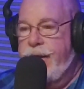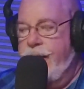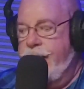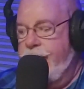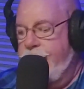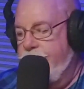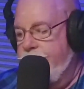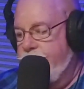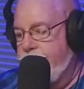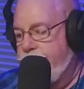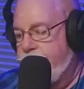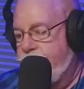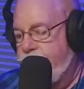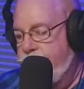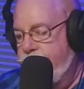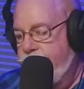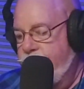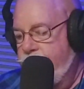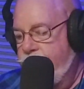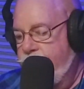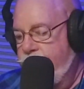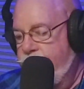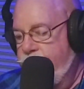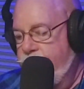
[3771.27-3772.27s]
And
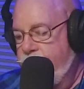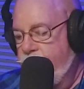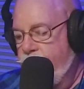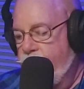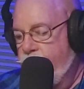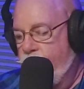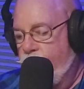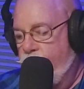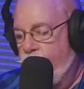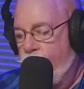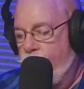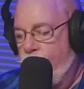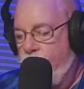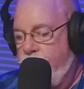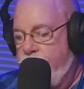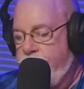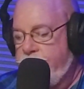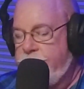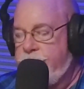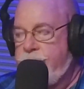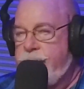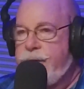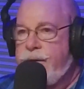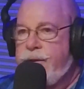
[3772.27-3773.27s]

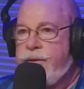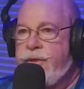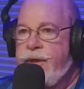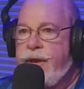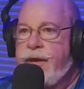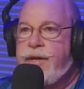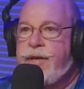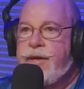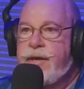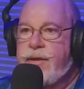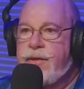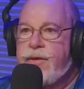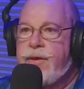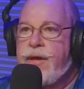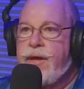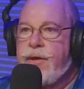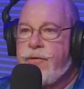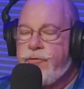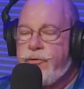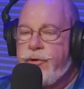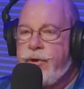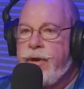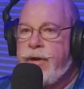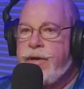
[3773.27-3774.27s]
what they did the
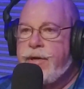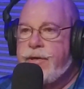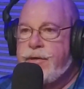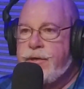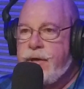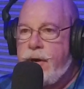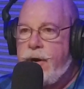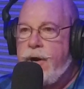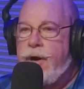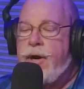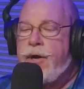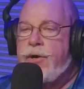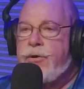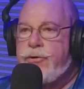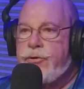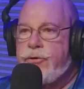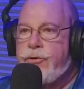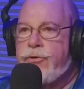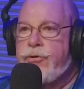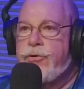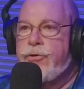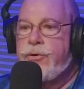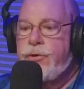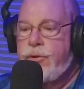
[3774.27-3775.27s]
other night to honor
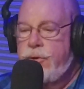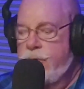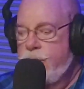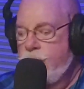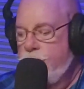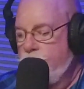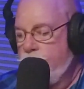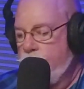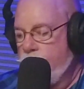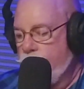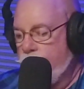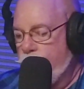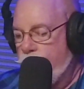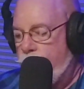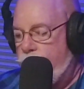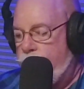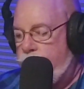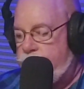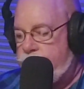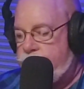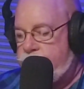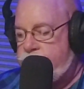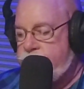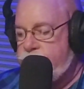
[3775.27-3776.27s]
her
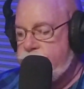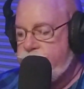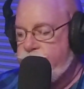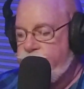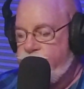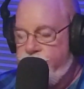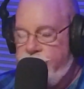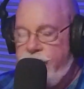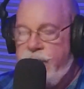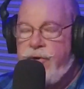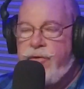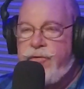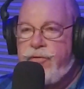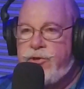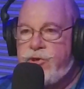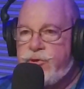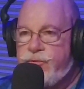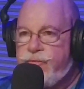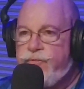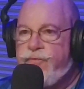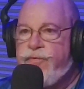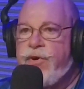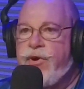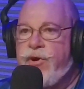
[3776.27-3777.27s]
was very,
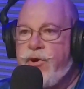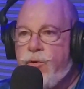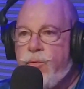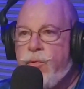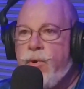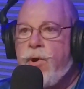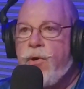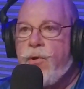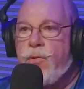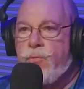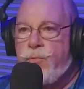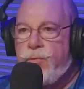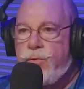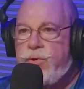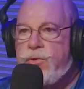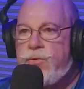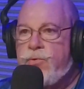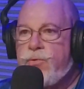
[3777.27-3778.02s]
very well